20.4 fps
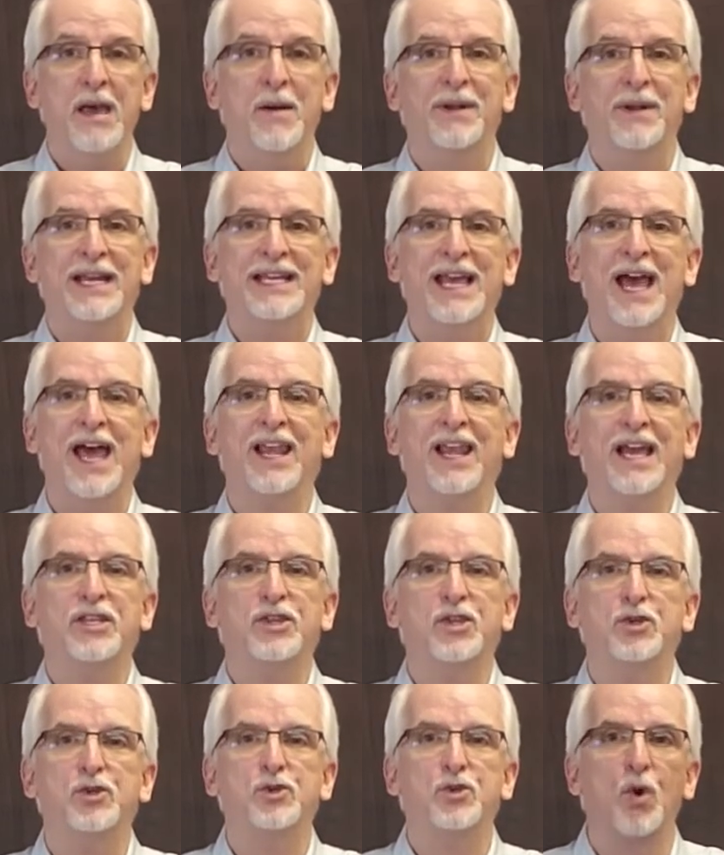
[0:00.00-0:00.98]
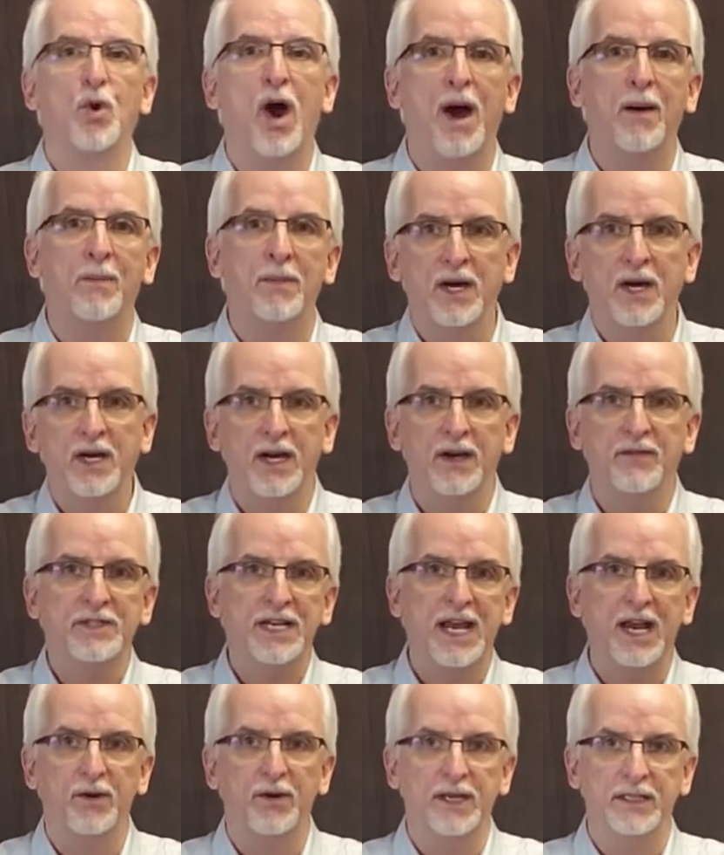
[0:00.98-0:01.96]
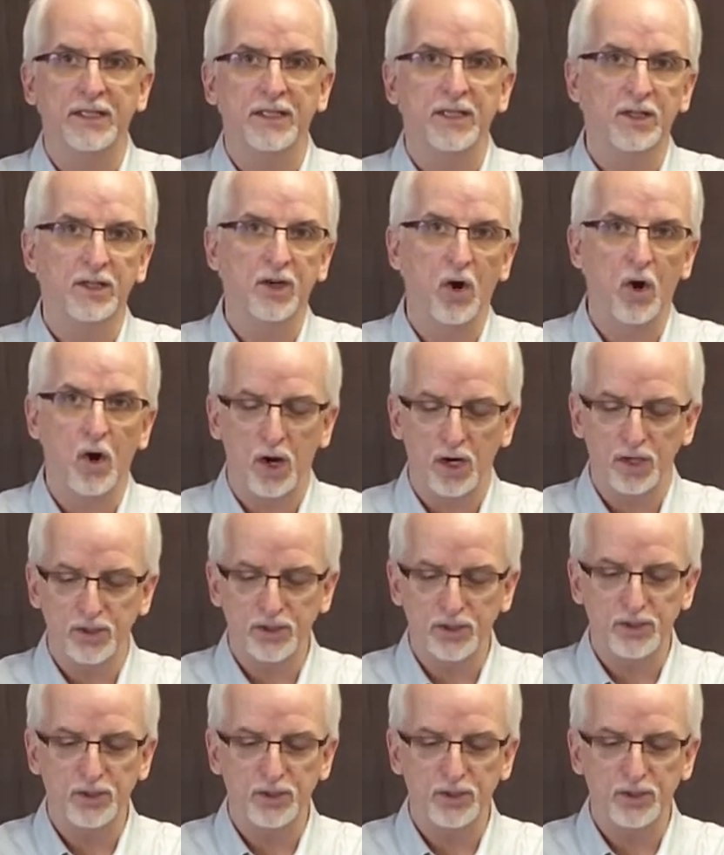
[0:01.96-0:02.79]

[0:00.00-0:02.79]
But I kind of like the drama of tearing cards,